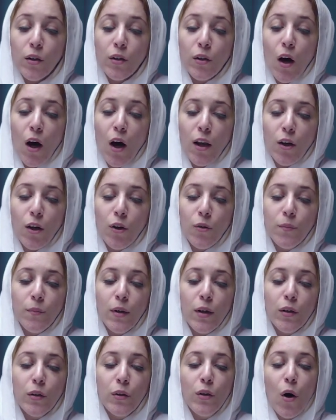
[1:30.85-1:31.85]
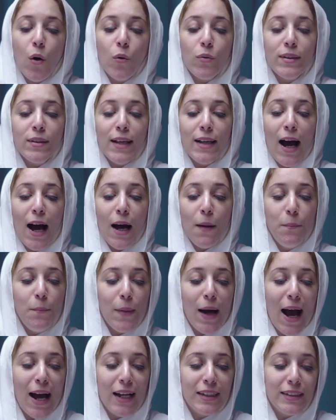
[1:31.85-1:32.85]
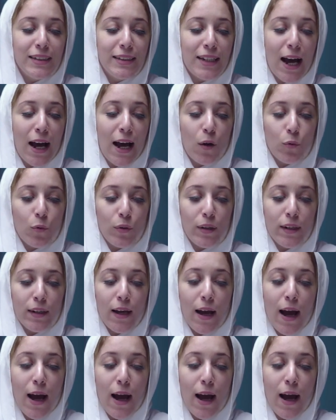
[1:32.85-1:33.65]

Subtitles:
Column goes up and down,